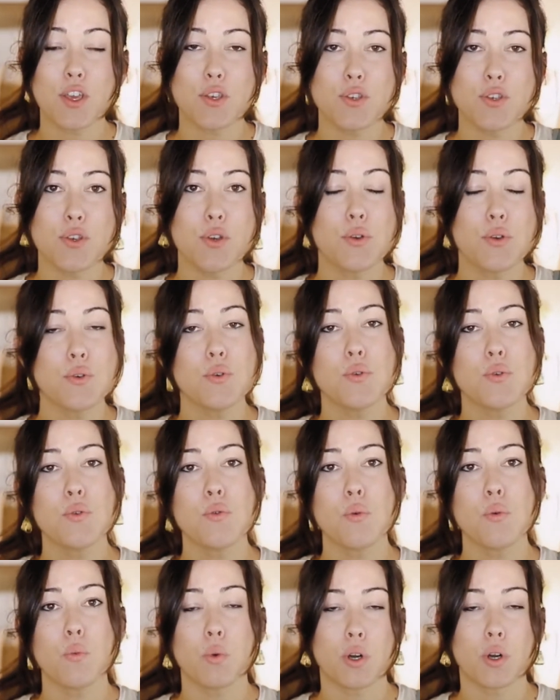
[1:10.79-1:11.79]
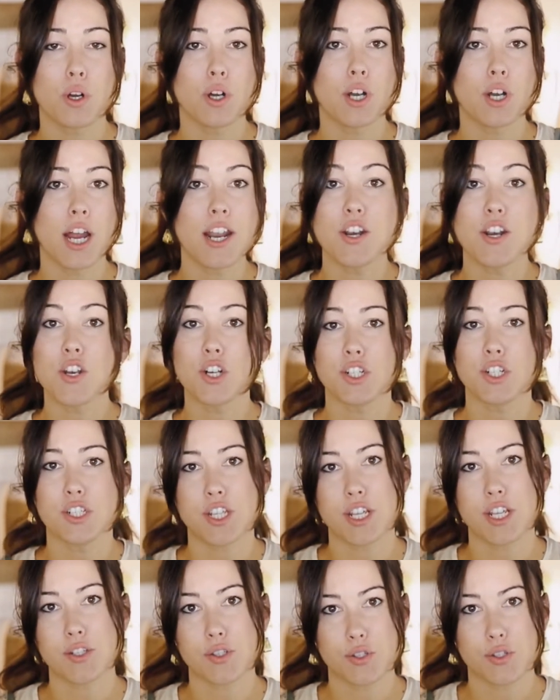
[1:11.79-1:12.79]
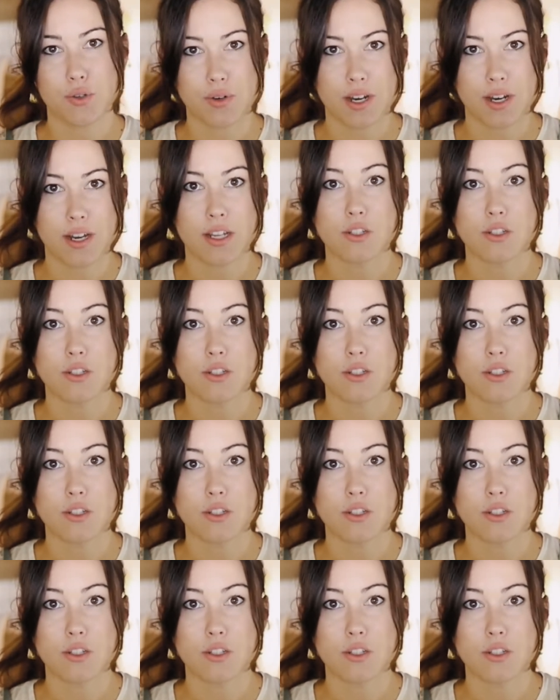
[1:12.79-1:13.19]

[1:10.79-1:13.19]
you were a nursing student